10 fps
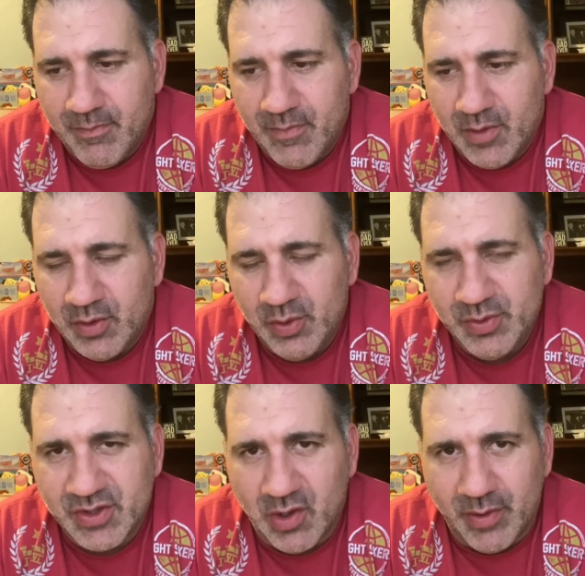
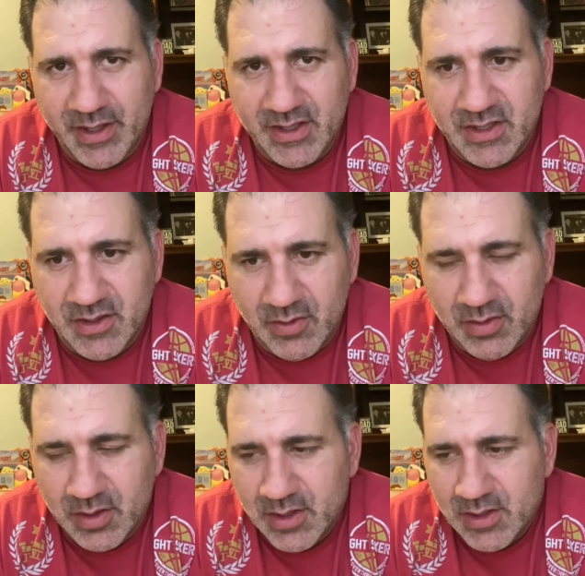who's going to
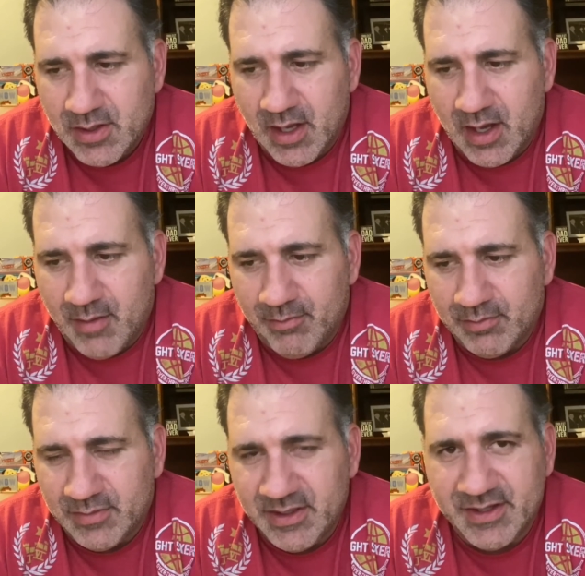
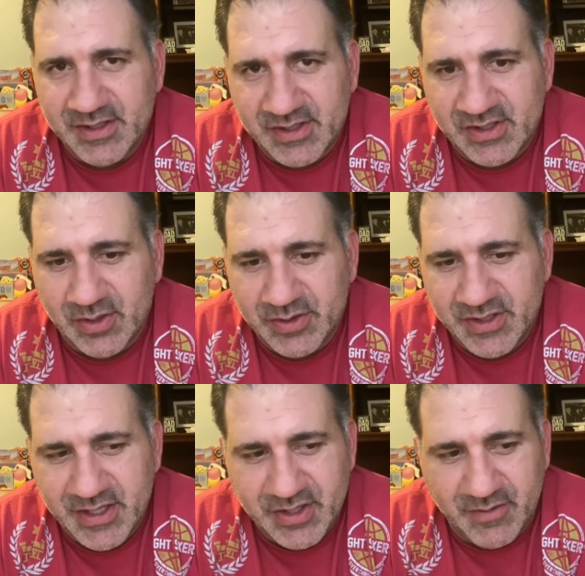lead this
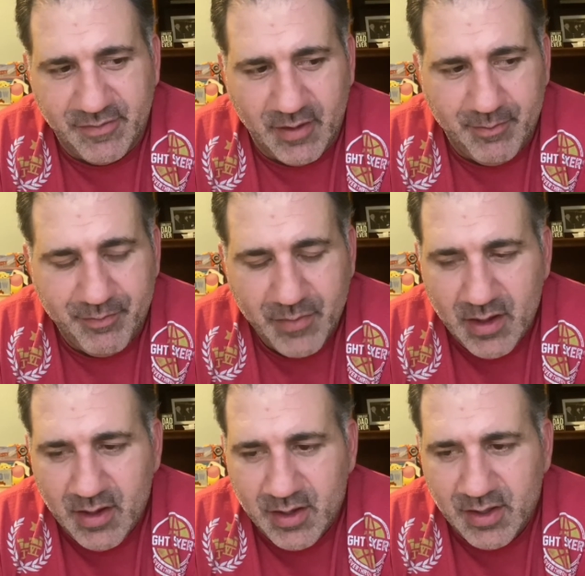association from,
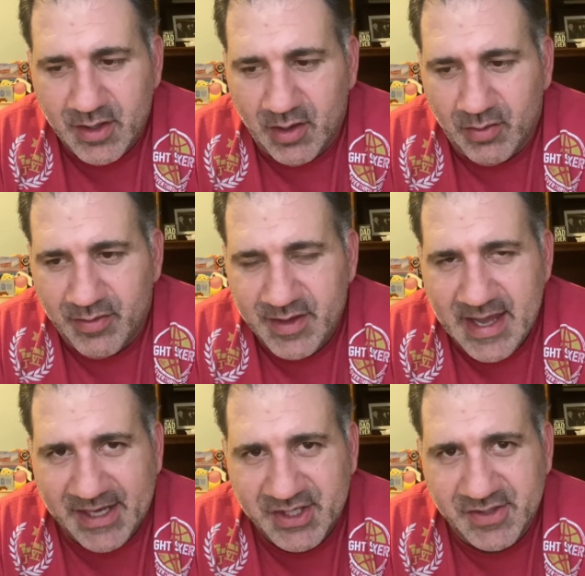the
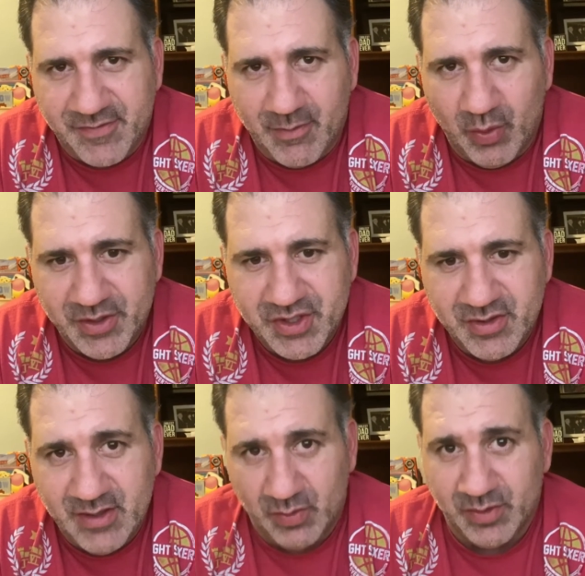ashes from which
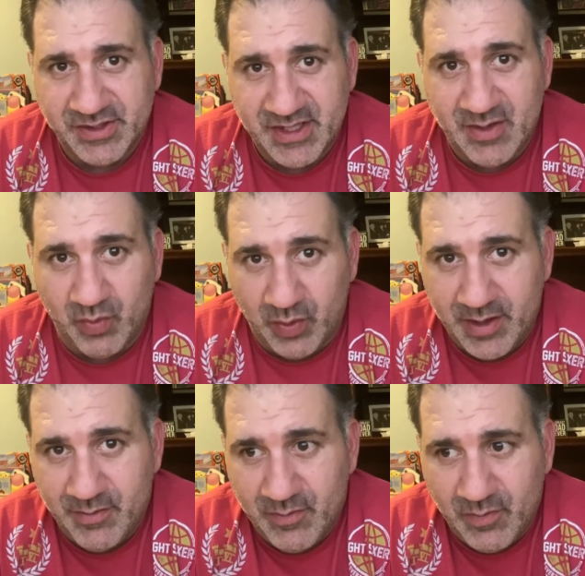it was in
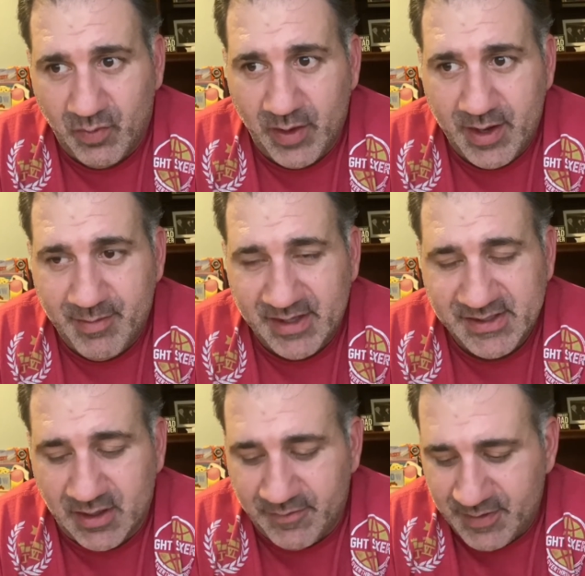when
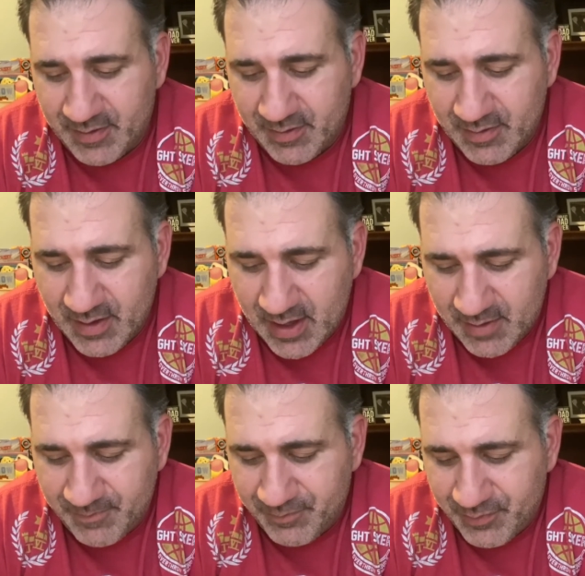myself and
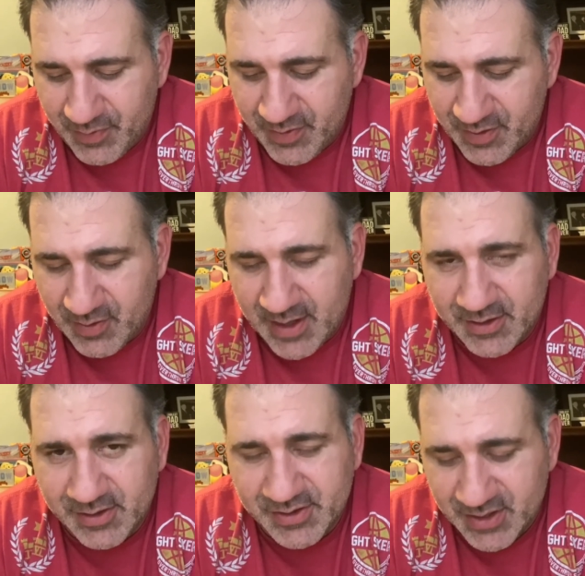the
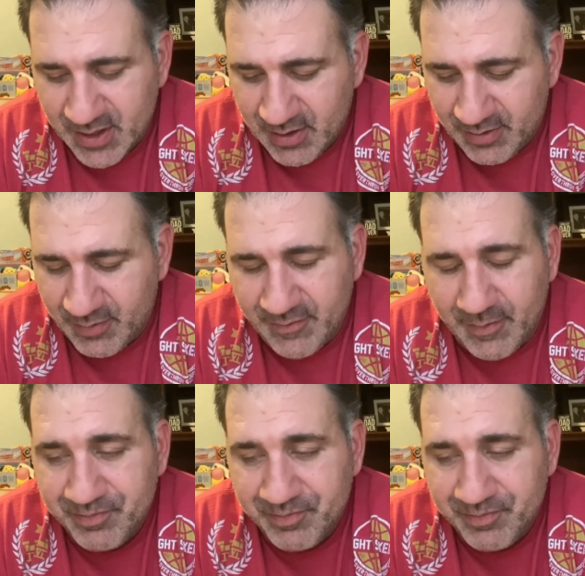directors, 3 of them,